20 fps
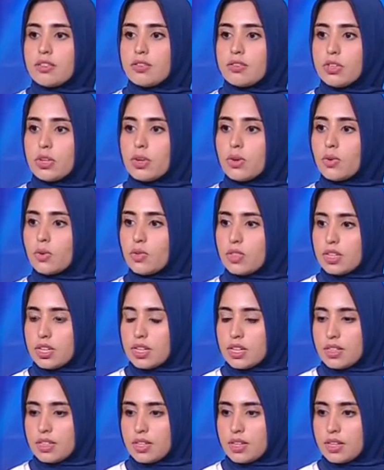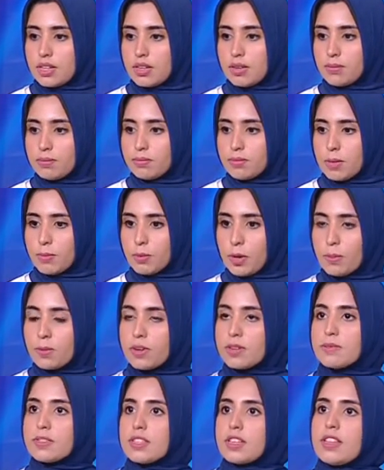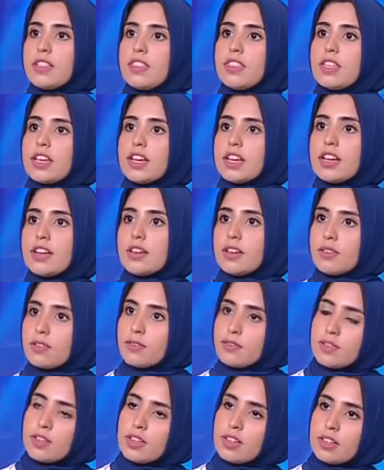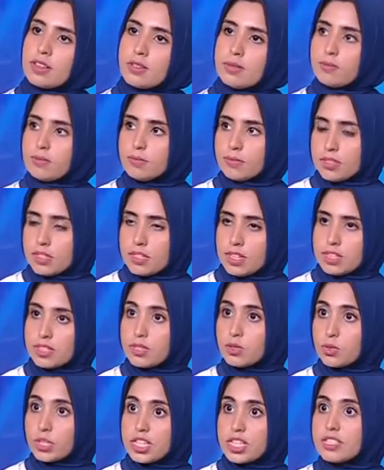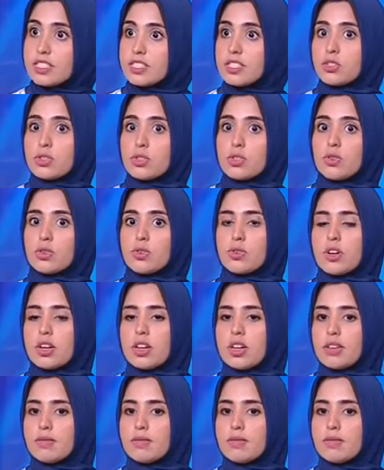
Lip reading: know the problems in the streets, to